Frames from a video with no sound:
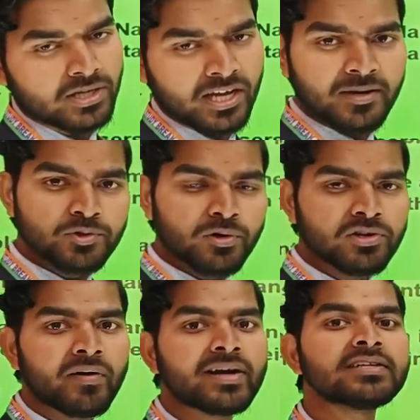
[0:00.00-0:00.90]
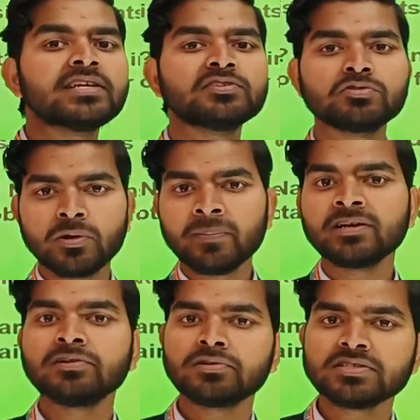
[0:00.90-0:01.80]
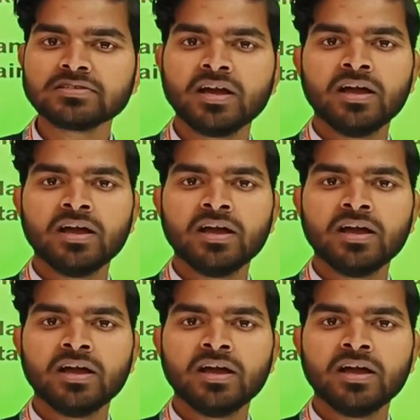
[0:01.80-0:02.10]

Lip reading: I have told you what is heterotrophic nutrition.